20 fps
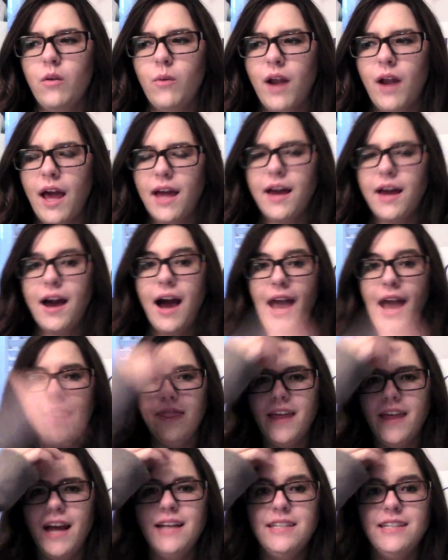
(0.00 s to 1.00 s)
when I got
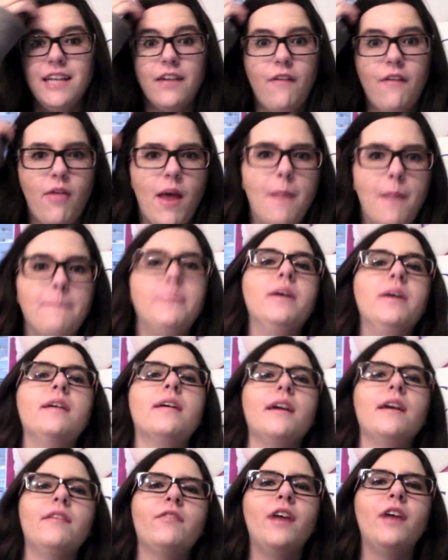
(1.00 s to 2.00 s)
the idea for that
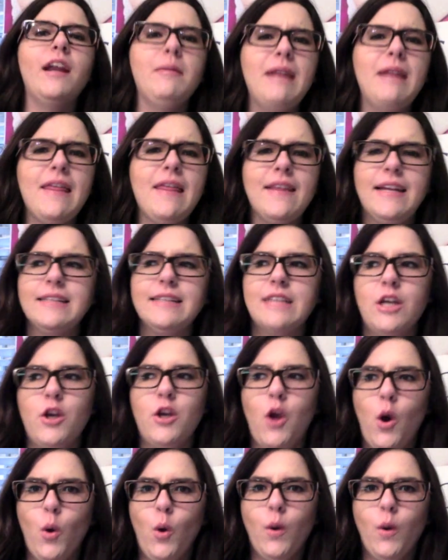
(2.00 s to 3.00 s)
book, and for anybody that doesn't
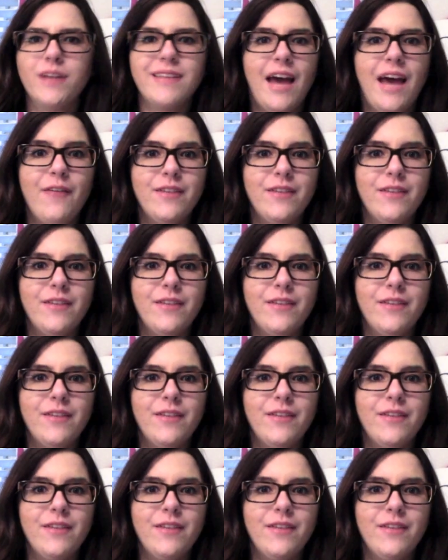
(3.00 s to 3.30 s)
know, because